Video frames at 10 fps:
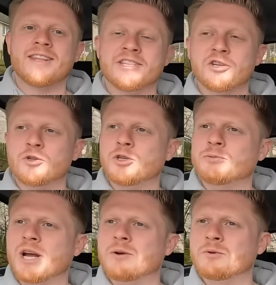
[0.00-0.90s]
this
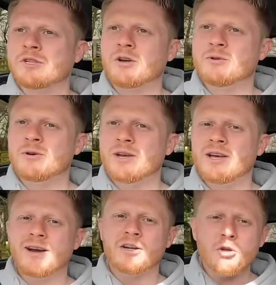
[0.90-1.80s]
YouTube channel. So
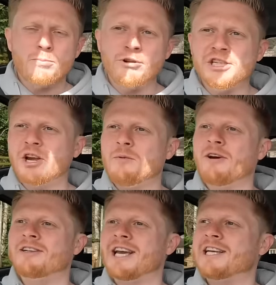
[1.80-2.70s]
I do appreciate
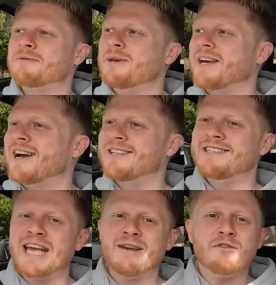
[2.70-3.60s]
where it takes me.
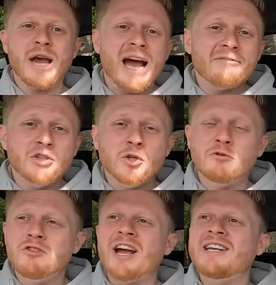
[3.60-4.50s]
And if you haven't
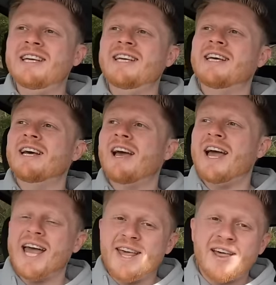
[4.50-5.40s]
already
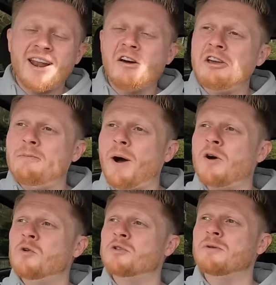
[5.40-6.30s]
hit that like
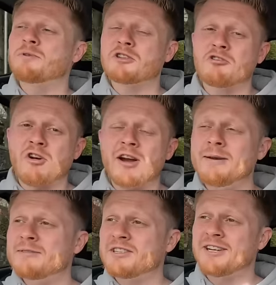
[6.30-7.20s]
button or
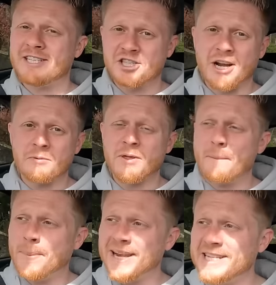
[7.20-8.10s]
subscribed to this channel,
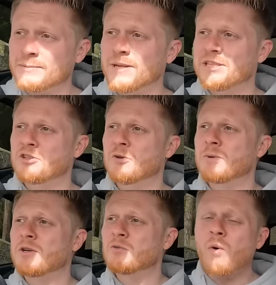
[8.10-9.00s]
then please, please do,
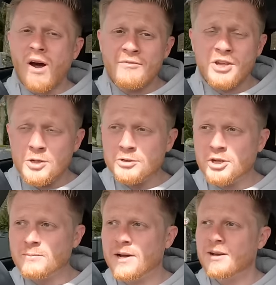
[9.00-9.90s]
because what other
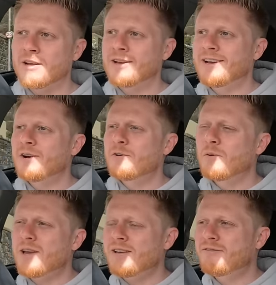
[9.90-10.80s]
YouTuber
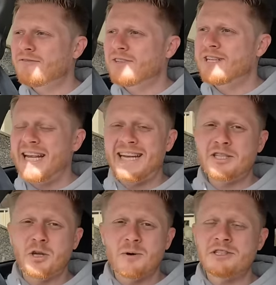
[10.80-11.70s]
with nearly
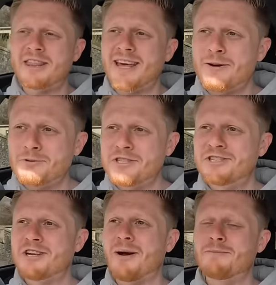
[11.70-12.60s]
200,000
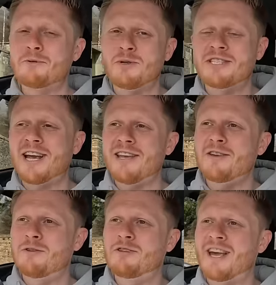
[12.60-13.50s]
subs would
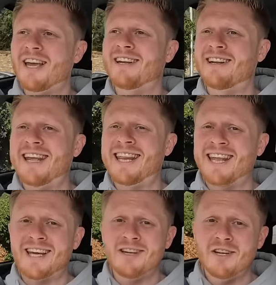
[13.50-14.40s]
take you to Inner
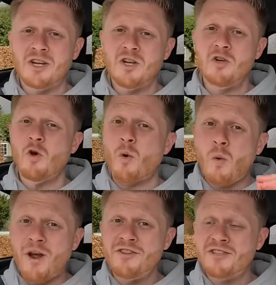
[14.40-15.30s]
Leithen? Not
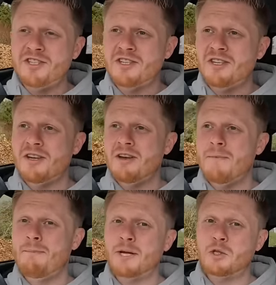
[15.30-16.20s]
once,
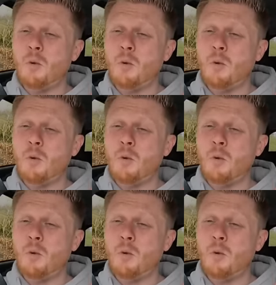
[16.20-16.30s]
but